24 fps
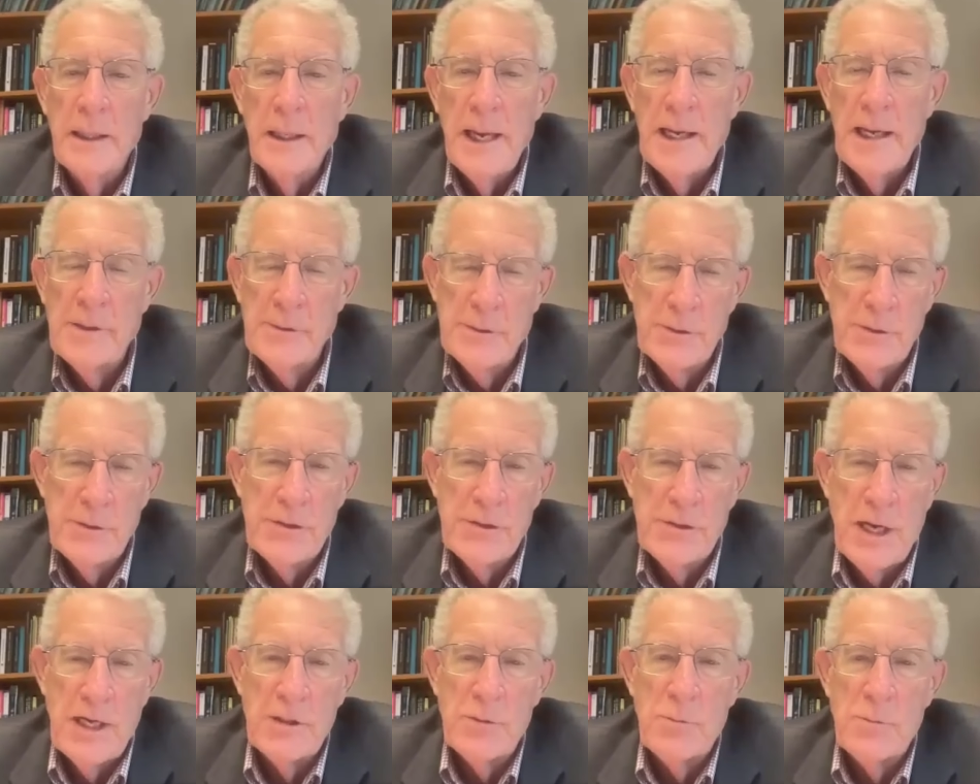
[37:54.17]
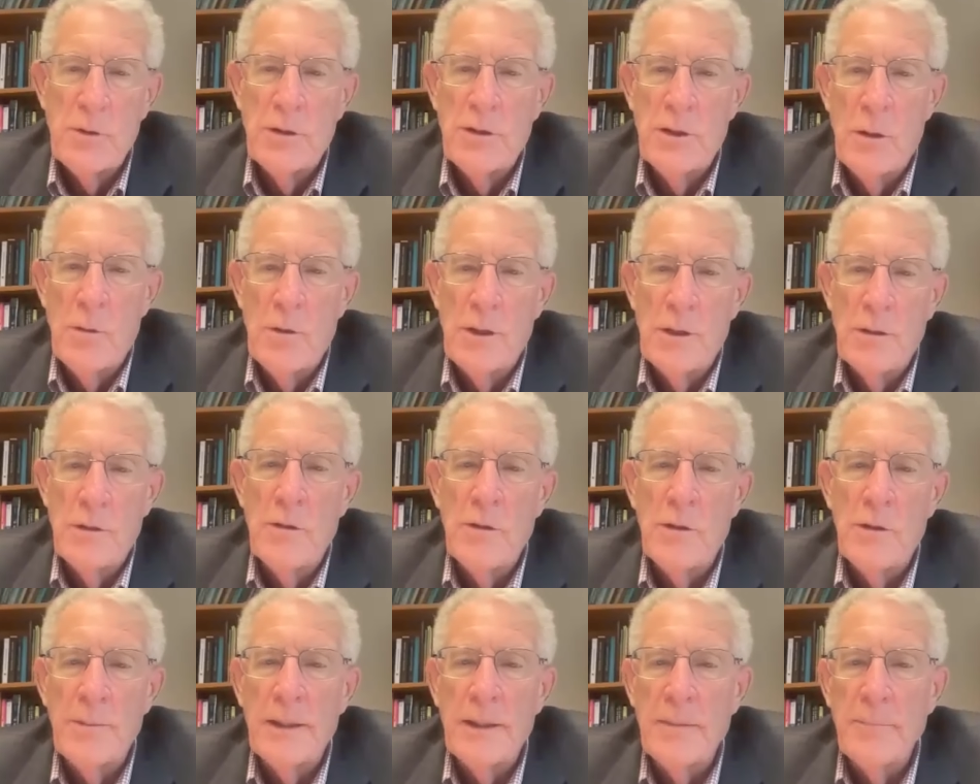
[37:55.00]
Exercise will lower
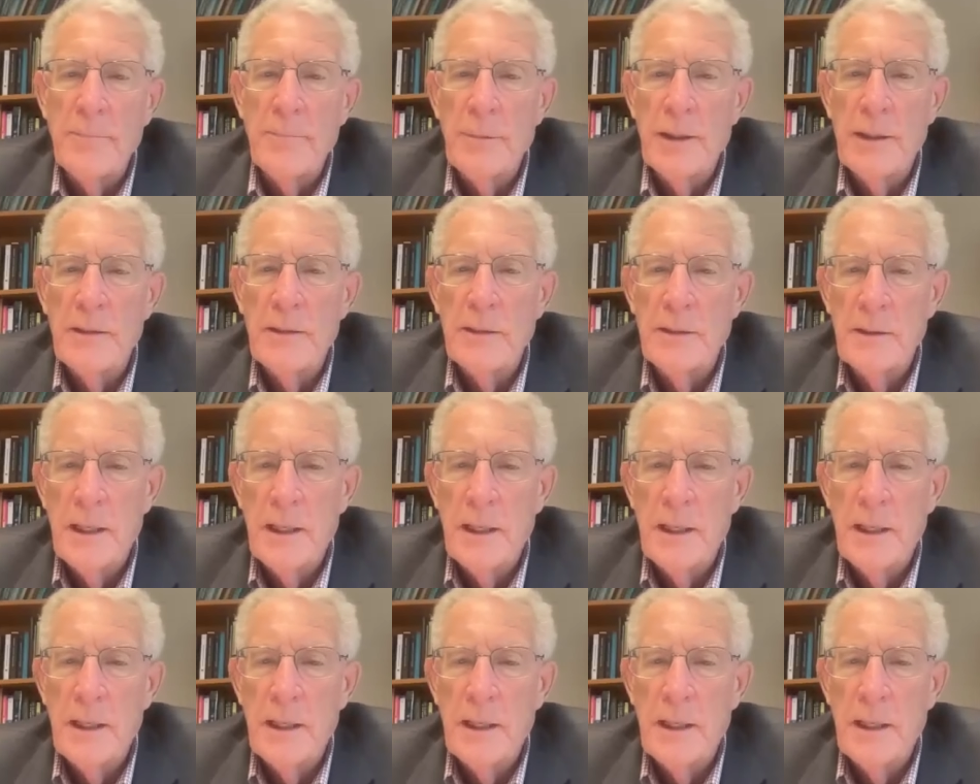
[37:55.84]
glutamine, but